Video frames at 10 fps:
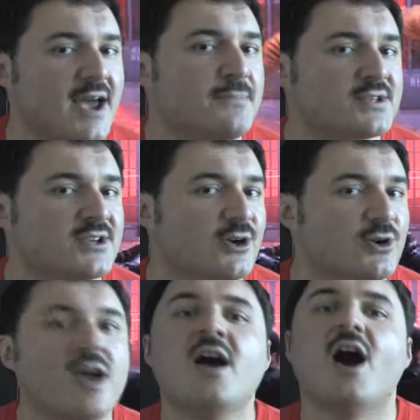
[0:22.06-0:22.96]

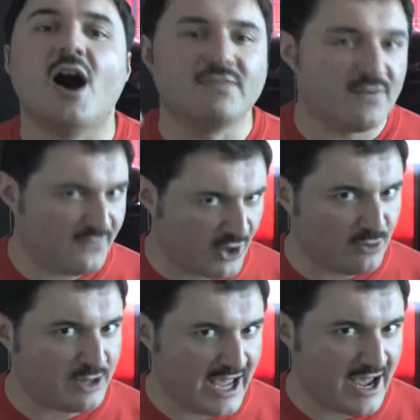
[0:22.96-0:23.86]
episode of the
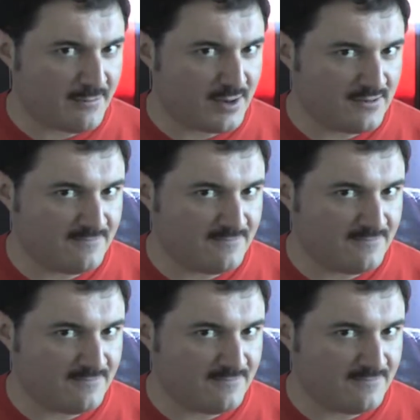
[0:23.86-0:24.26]
Film Lab.